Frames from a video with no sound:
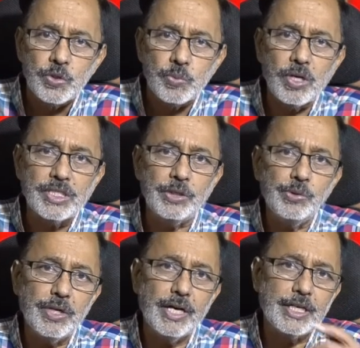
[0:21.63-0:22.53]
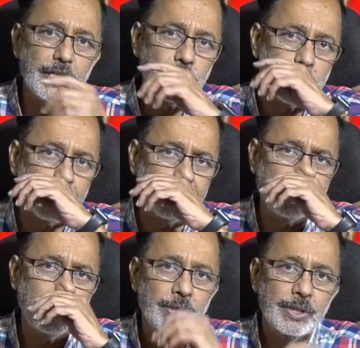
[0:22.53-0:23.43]
to what Anurag Kashyap
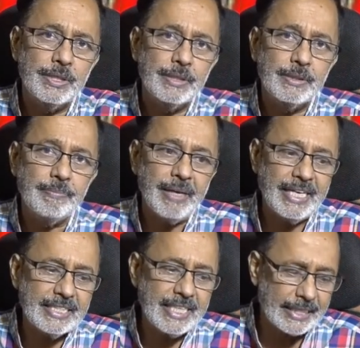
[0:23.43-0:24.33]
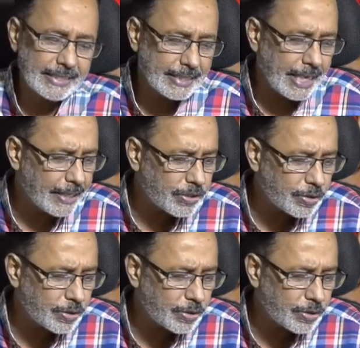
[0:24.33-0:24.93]
made the other day.